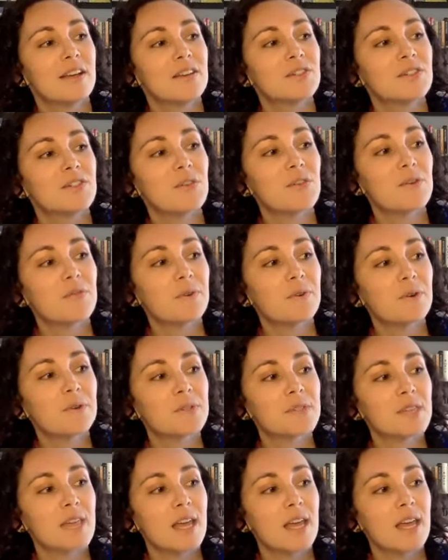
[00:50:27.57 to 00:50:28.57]
So the
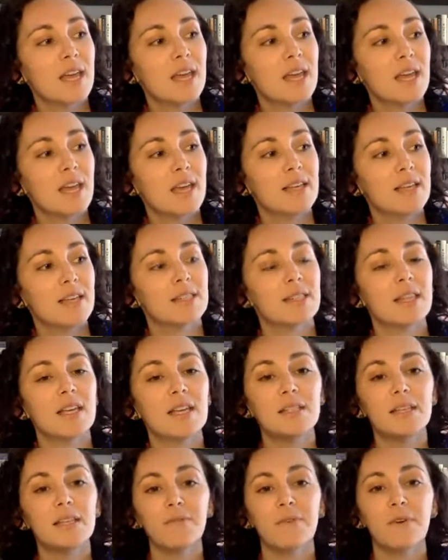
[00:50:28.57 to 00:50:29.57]
first thing is the
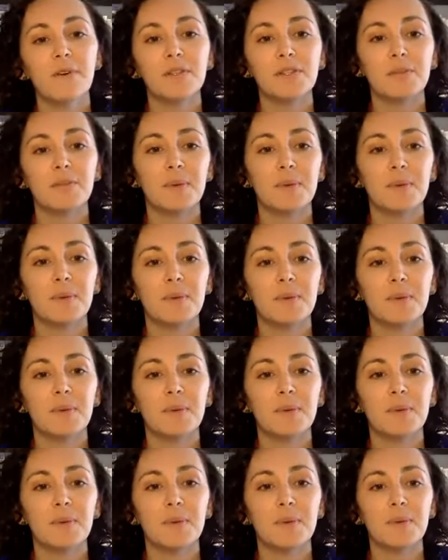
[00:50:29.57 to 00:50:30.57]
difference
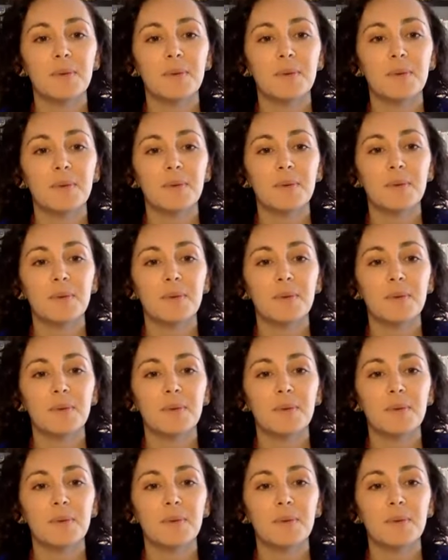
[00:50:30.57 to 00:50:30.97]
between